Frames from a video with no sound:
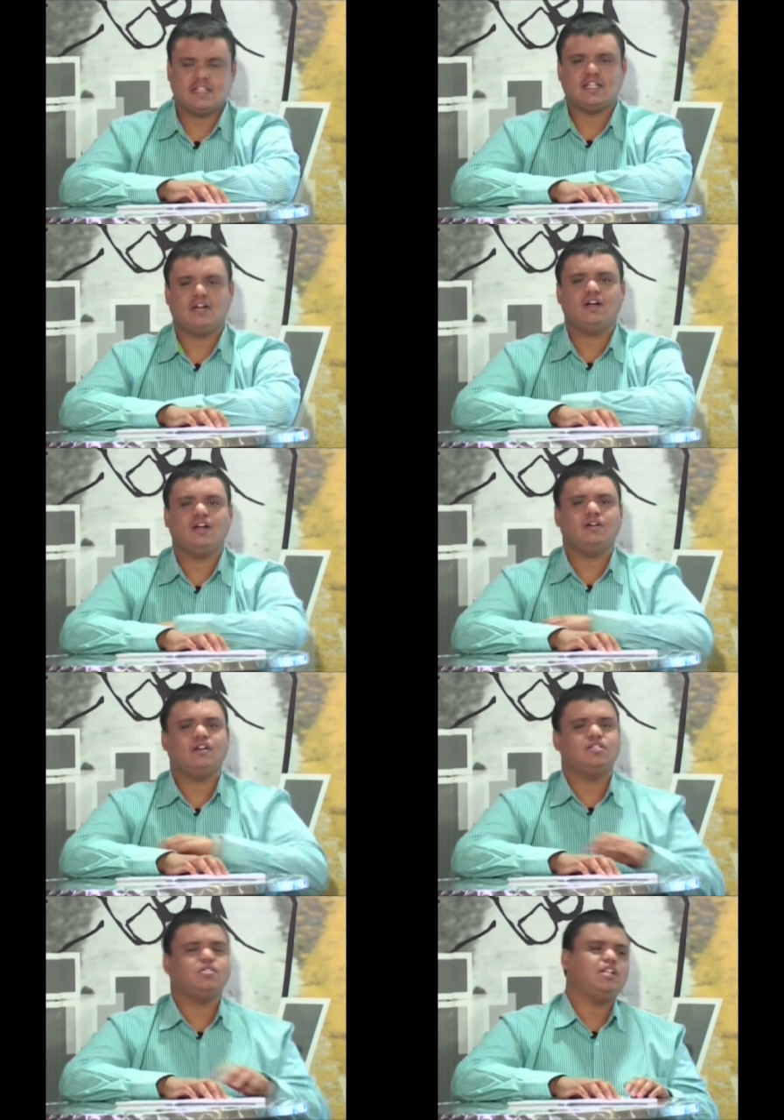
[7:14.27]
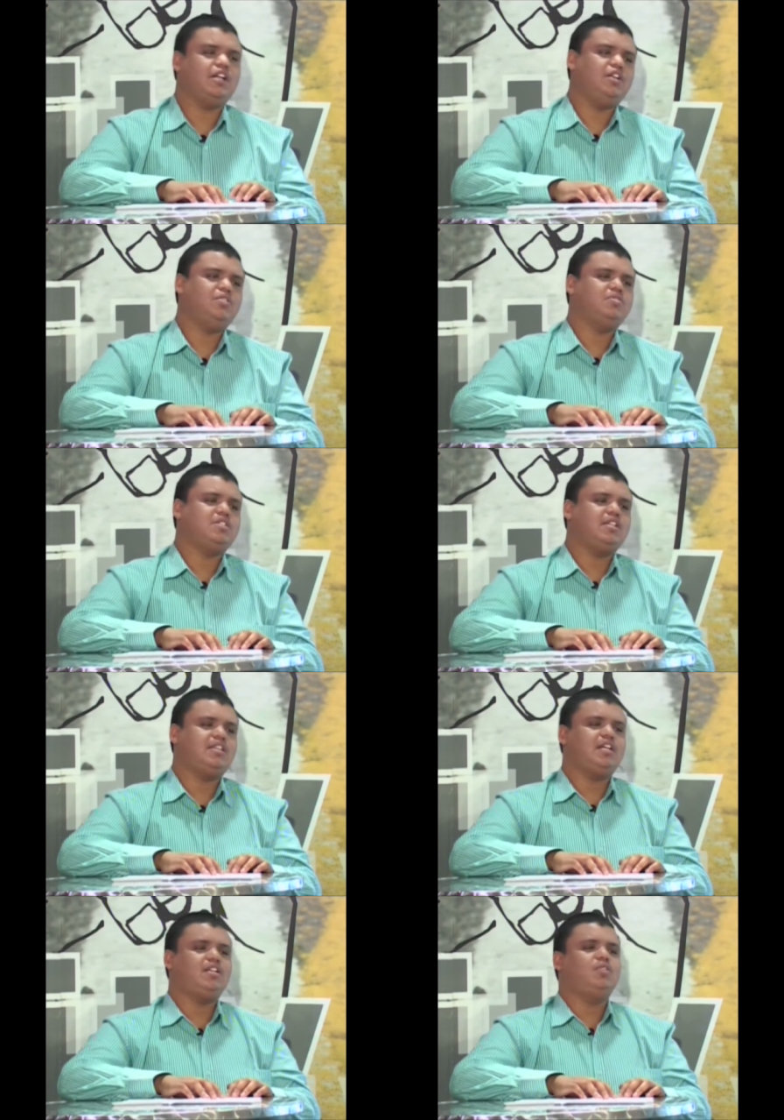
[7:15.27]
Now, Sekoetlane, you said
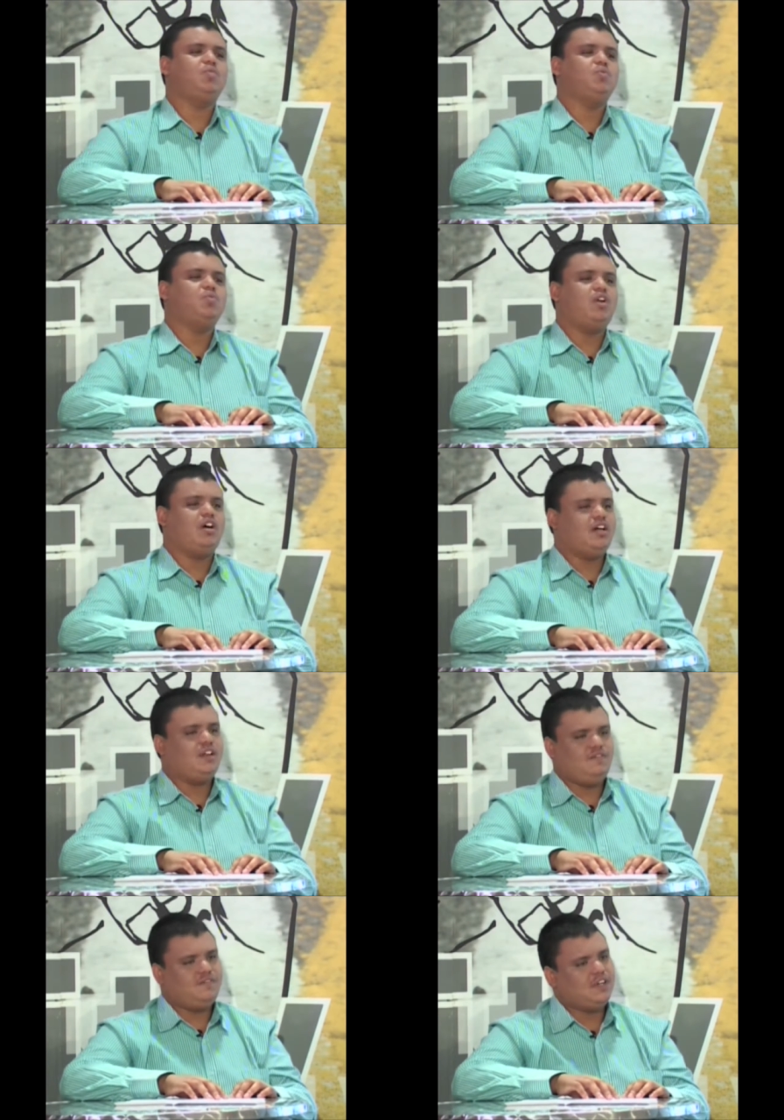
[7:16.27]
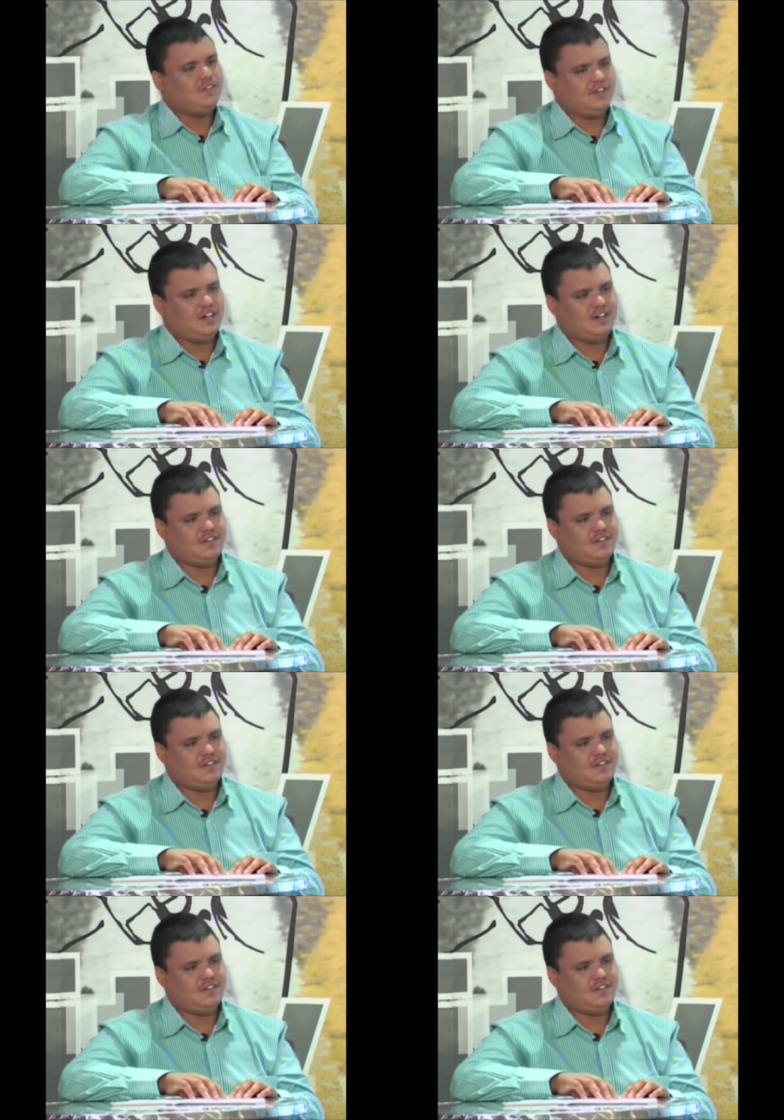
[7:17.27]
that you are in favor of